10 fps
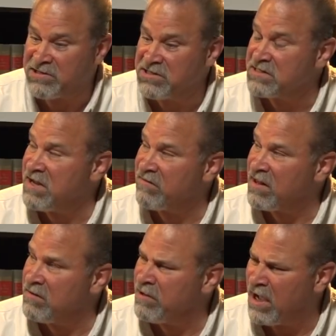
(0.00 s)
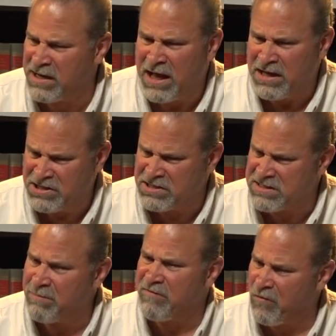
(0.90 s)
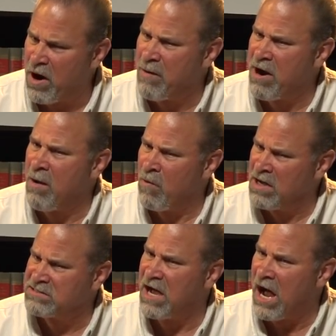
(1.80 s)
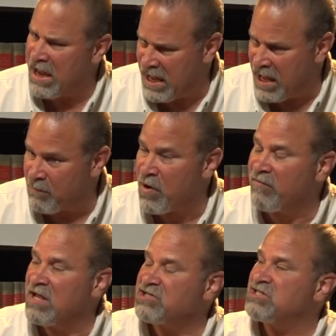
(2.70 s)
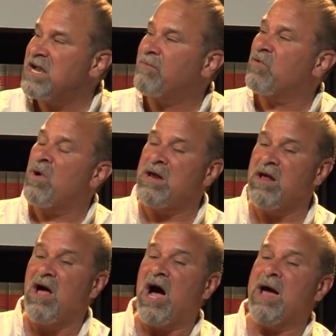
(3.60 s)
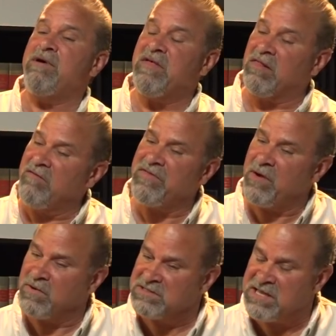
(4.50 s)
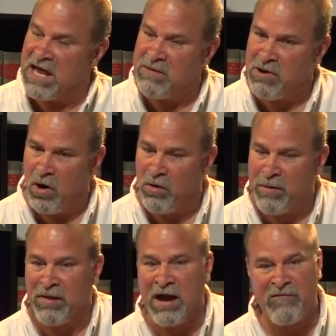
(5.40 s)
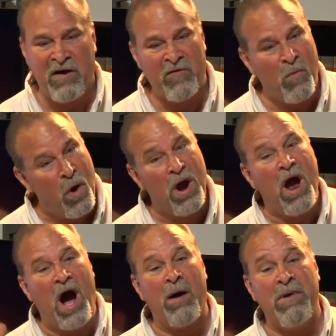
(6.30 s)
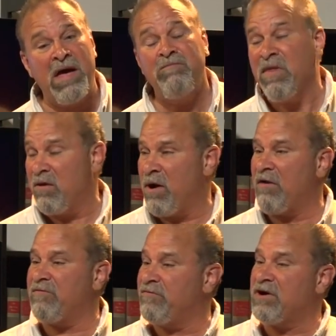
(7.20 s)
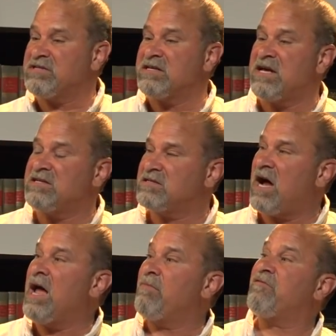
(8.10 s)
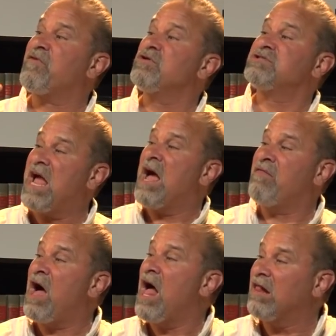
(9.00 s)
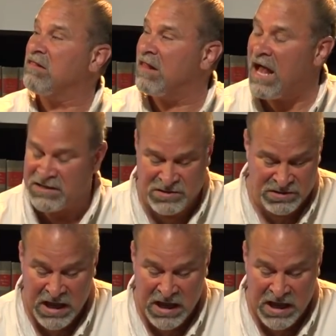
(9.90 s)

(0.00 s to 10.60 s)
Jesus never claimed to be God. Jesus said, before Abraham was, I am. Revelation chapter 1, I am he that liveth and was dead, and behold, I am alive forevermore. Amen. Right after, before he says that, he says, I am the first and the last.